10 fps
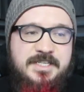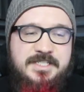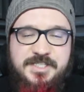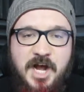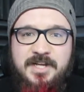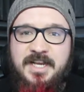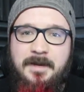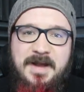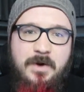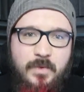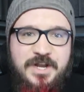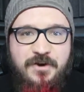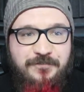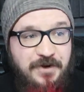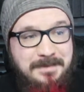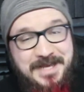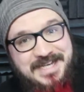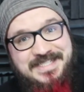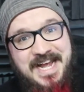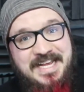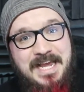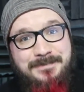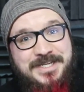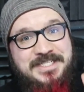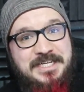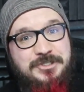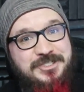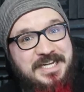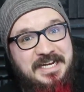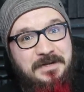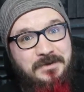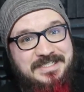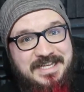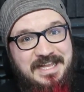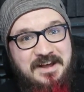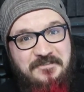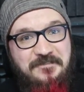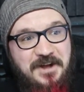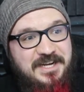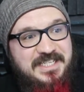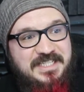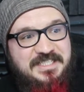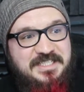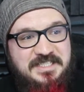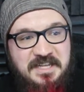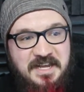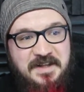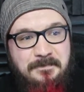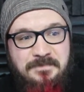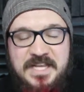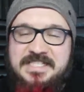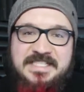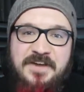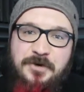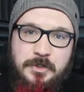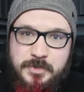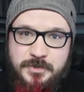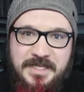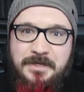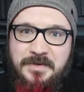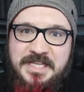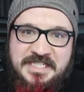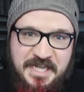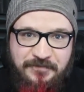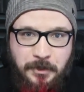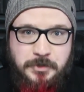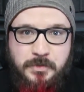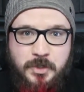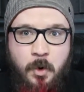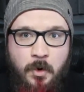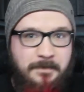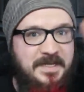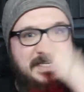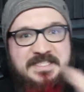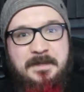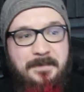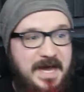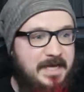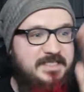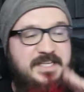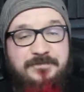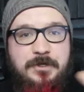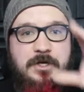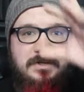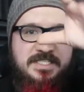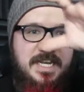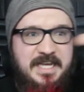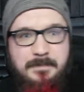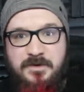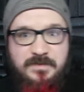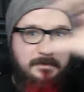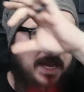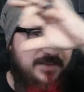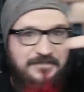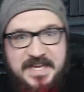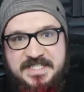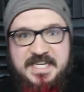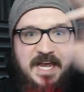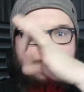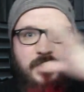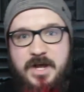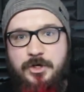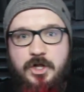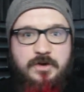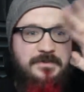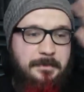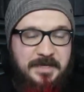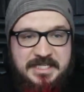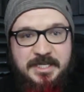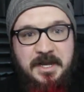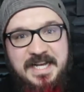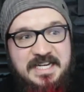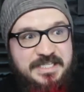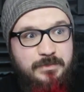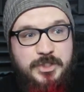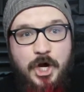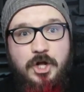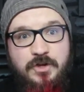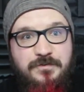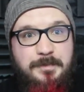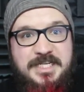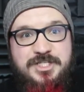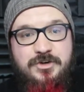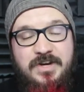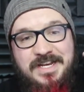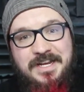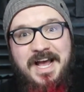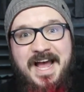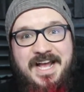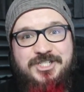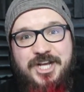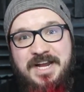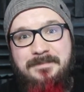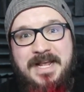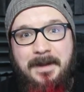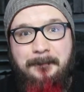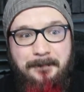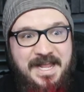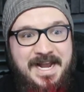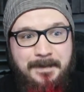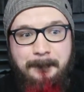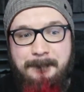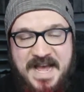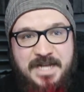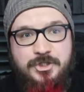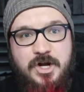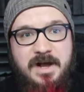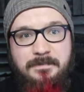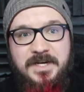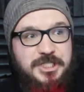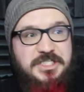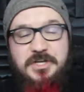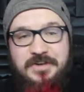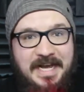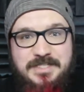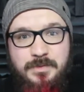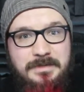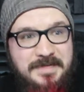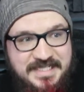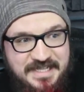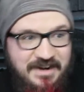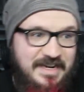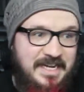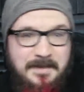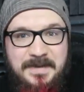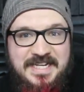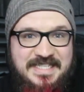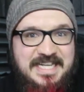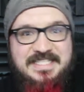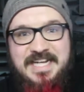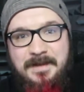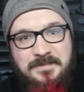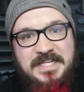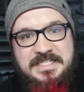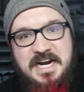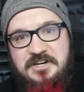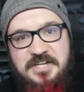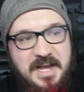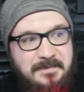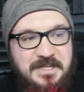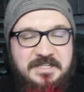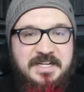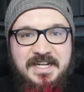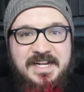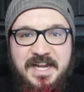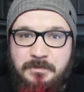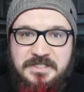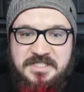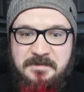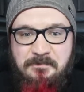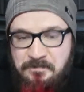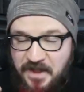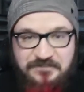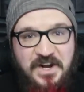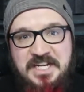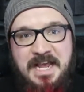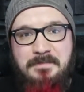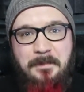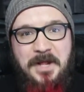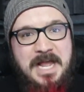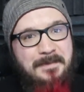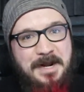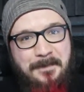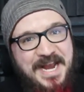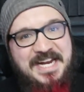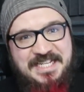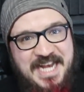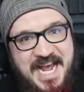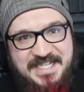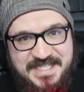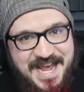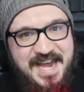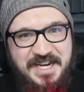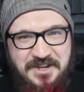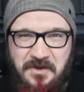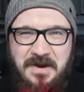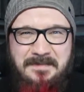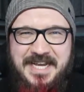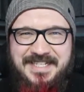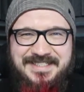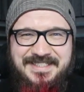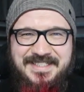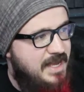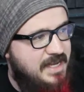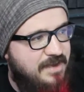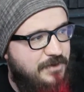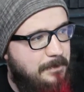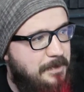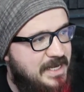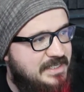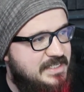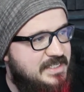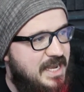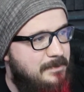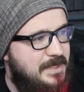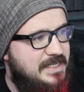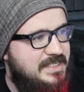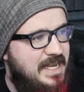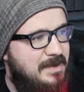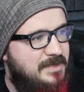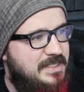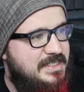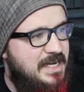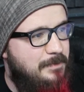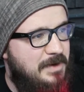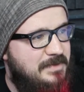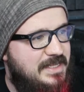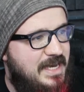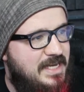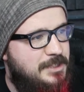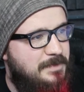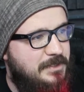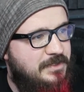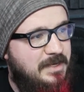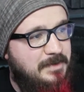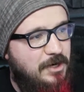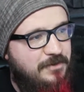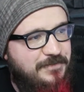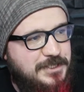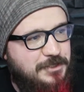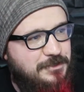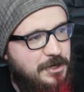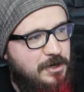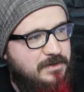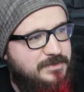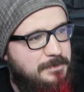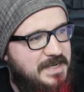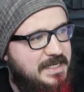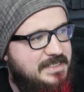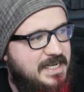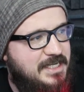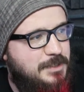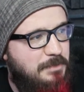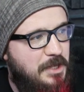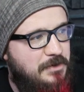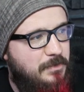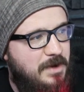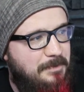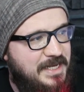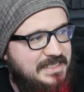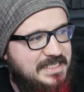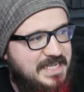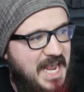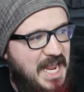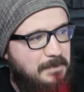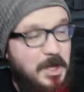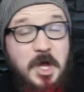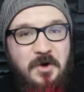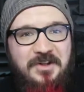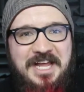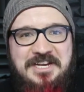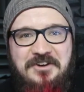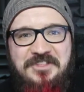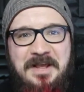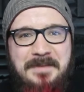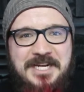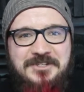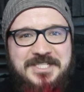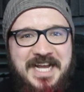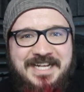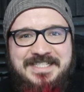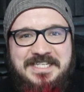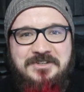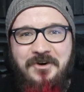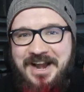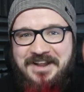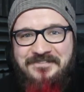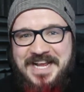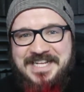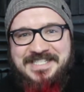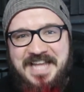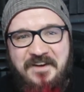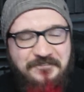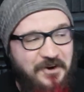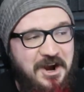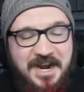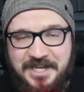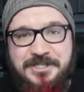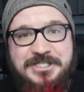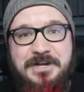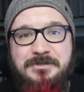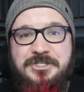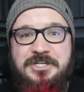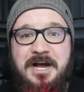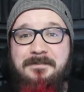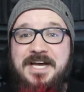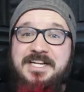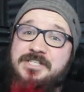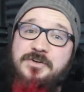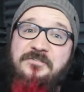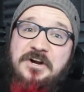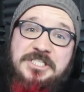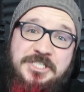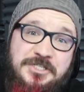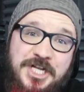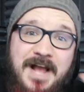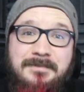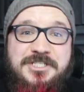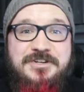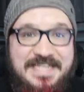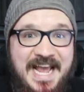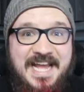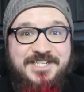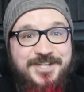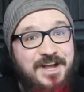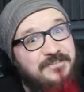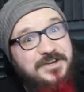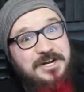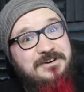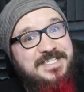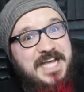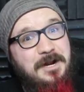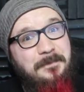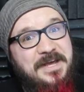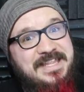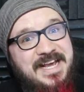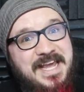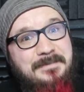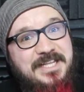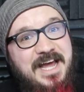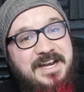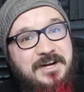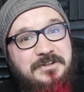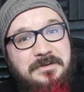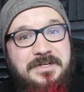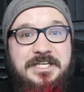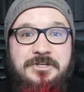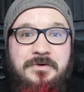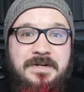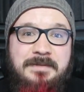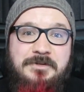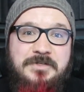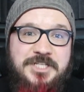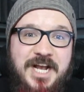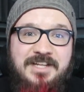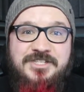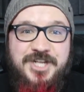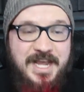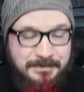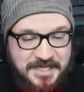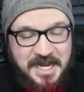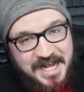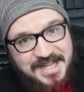He's talking about Windowframe. Yes, that game is interesting and it was a lot of fun. It's it's different. It was really, really difficult to record because the box, if you notice, I kept moving my face cam around all over the place because it was all over my screen. I actually had to make a black backdrop just so you guys wouldn't be staring at my desktop the entire time. It, it was a fun game to play, but a pain in the ass to edit. You know what I mean? I gave up playing this game because the ambulance had to bring me to the hospital to give me artificial nerves because they exploded while playing this game. Well, I don't think medical science is quite advanced that far. I understand what you're talking about. He's referring to Geometry Dash. If you notice, I don't play that game a lot. I only really do it when I'm doing challenge games.